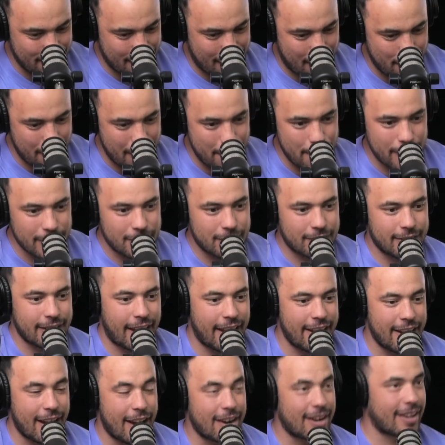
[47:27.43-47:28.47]
I remember
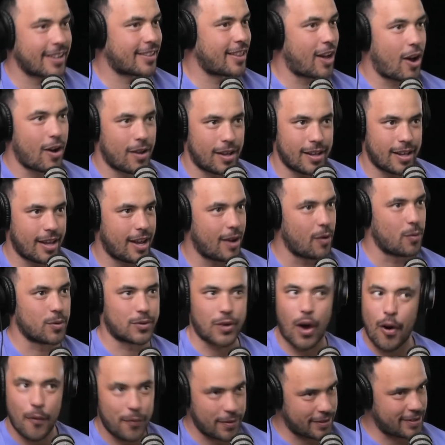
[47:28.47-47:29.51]
saying, and like that, it
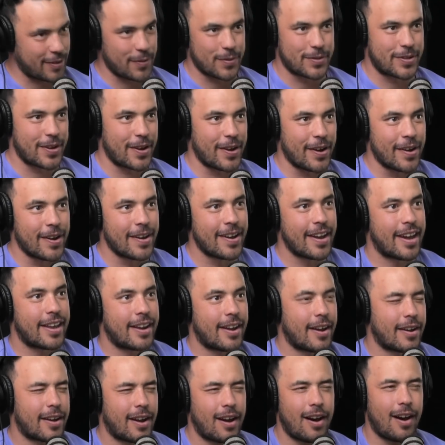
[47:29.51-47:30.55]
was obvious it was her.
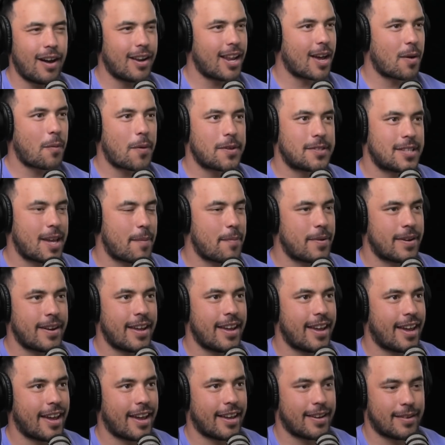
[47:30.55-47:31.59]
Yeah. And I go, like, what's
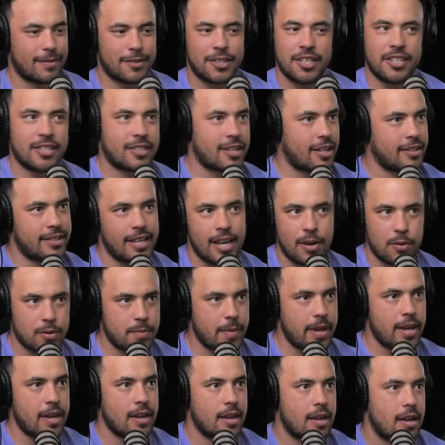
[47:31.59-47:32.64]
happened there? And she just goes, it
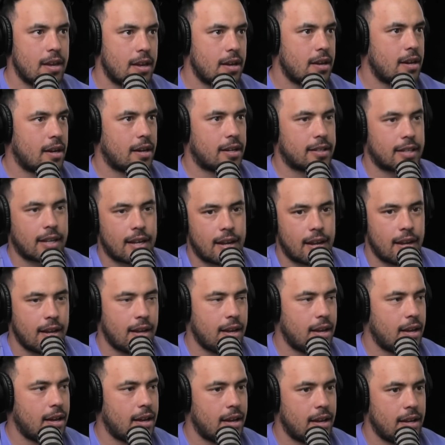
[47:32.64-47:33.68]
was me. I was
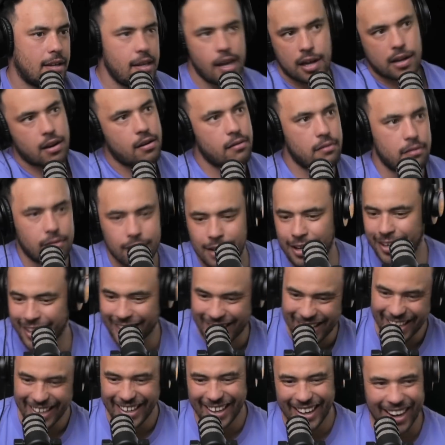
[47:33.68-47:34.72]
like, yeah, cool.
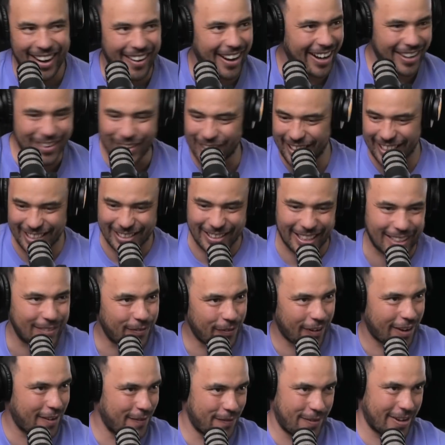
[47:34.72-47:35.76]
All right, cool.
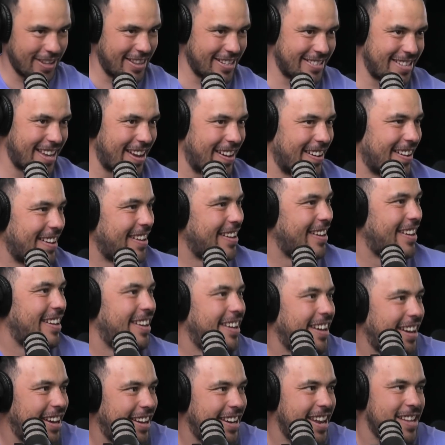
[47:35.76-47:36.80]
Let's fucking figure this out.
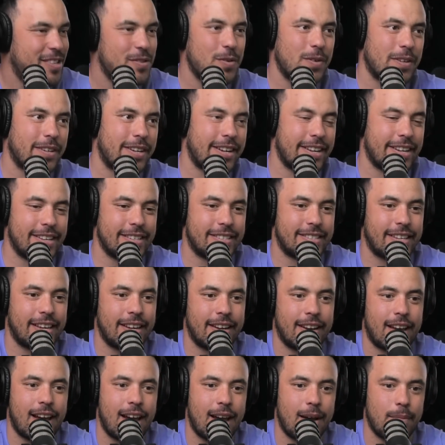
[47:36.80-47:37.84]
Yeah. And that's all it
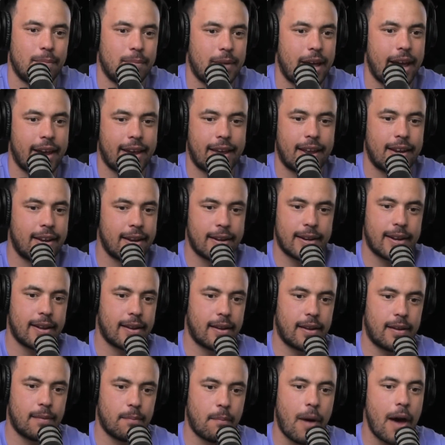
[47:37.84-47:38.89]
is. And
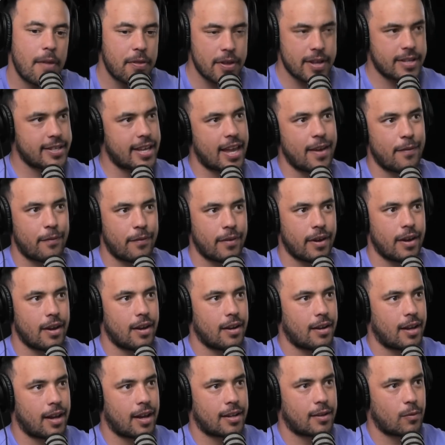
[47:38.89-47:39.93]
my thing's
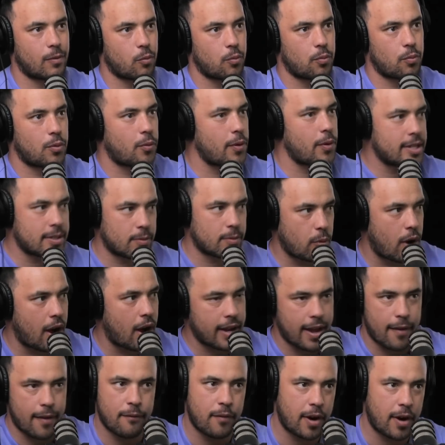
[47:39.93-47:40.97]
effort. Like the reason
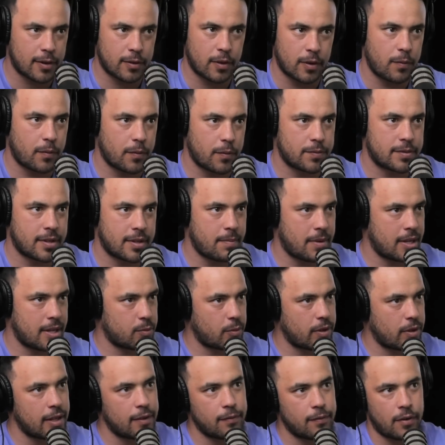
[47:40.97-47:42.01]
why I get fucked off with
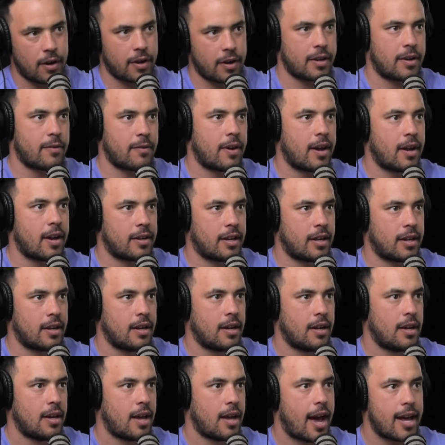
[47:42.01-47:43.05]
Simi is when he's fucking around
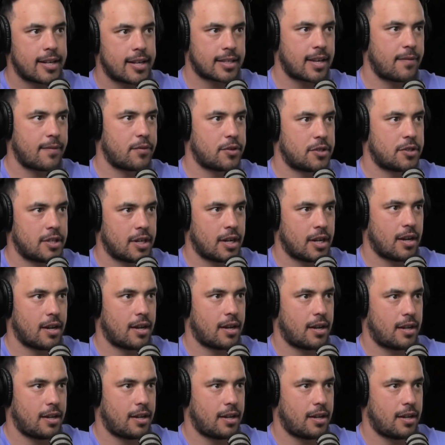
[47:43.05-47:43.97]
and asking for shit.